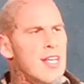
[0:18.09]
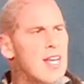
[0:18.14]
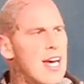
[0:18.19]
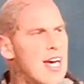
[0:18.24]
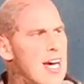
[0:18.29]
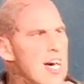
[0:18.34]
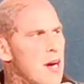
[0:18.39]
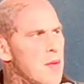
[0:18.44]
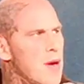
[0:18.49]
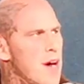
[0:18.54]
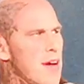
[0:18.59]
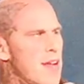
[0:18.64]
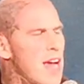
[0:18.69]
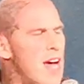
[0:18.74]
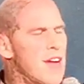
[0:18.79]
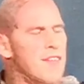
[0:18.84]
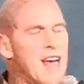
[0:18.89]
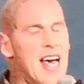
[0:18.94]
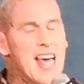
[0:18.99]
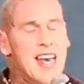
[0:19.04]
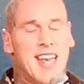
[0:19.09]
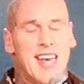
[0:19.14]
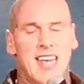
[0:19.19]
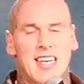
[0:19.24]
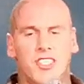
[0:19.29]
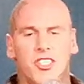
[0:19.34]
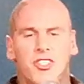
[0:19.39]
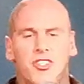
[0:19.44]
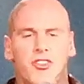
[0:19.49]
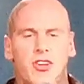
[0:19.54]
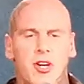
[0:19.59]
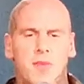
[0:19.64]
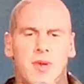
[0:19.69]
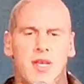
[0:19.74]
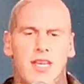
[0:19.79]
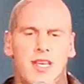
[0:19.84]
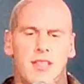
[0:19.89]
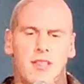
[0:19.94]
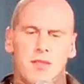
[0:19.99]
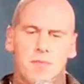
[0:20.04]
I've had an
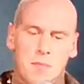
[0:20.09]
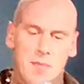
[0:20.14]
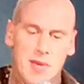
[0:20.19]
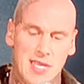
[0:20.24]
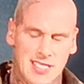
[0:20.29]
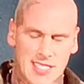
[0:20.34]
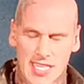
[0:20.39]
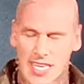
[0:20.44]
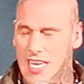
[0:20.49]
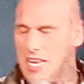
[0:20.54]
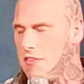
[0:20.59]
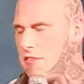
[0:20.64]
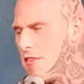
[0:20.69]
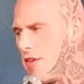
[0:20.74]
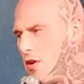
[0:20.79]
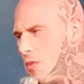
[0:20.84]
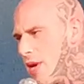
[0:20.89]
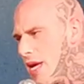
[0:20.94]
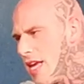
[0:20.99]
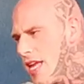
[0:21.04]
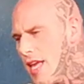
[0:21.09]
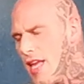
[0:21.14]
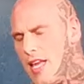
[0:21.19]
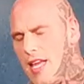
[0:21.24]
extremely busy year filming.